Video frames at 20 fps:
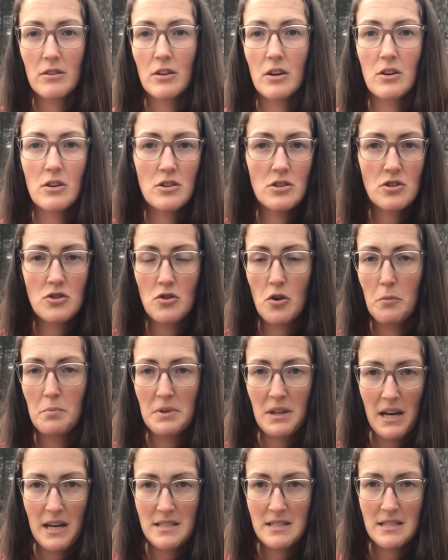There is no
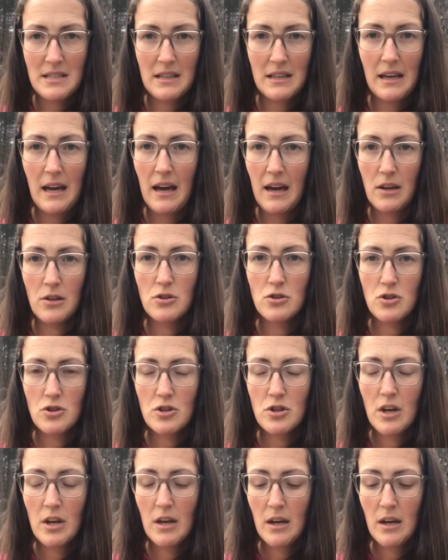plastic edge.